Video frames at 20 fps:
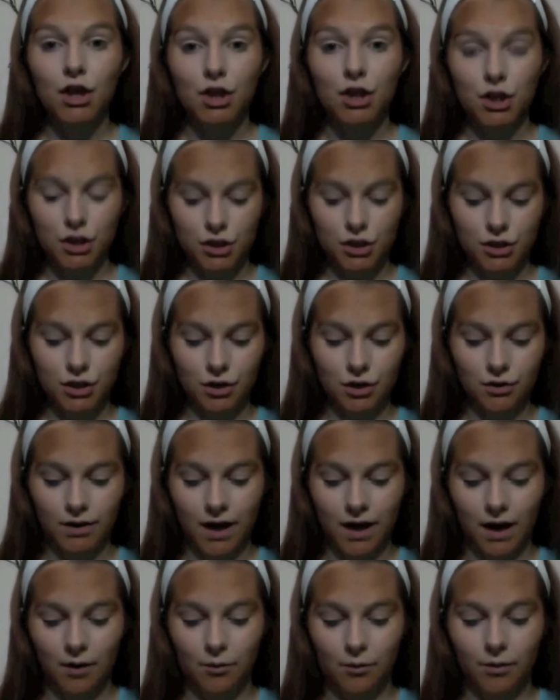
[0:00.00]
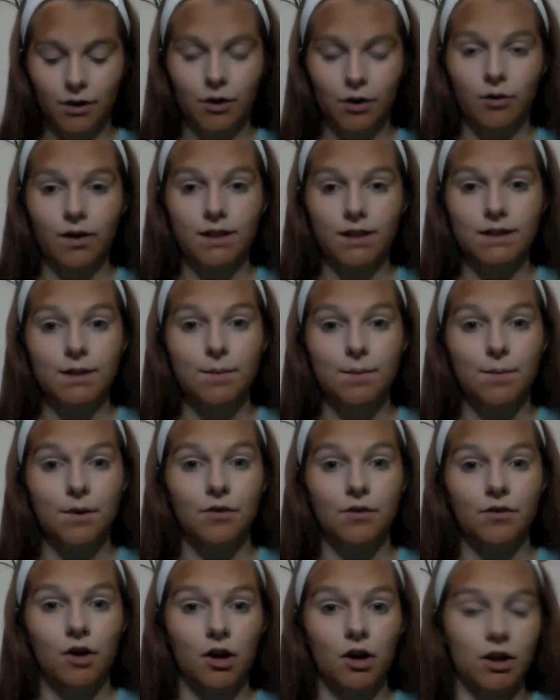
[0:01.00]
So now we're going to
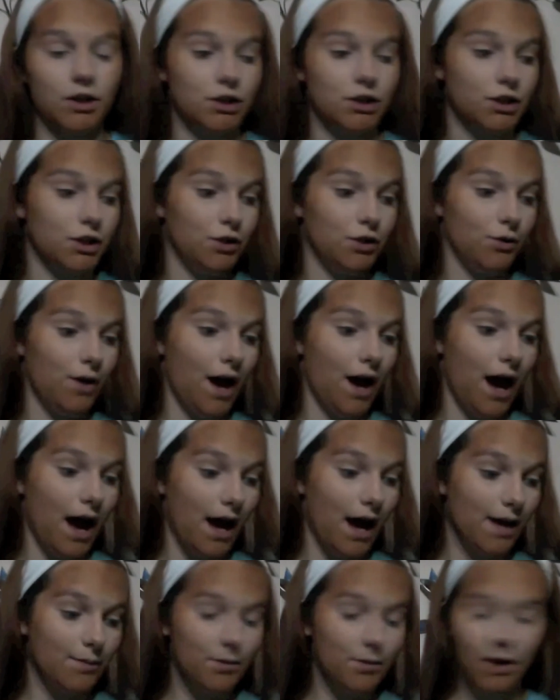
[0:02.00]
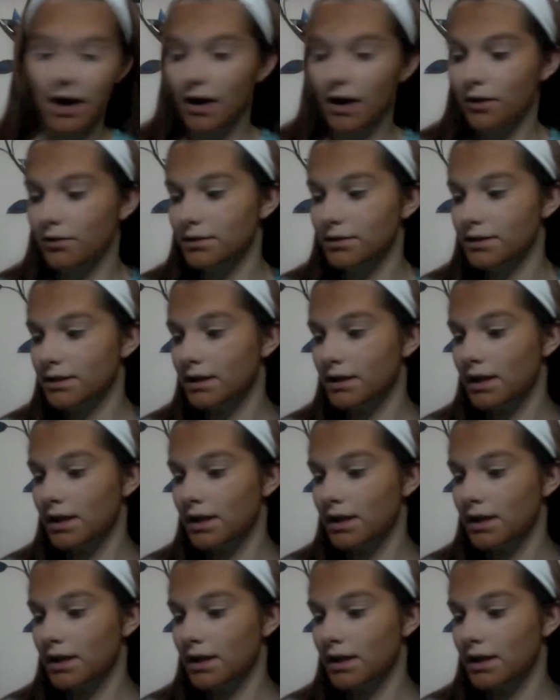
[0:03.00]
move on to eyebrows,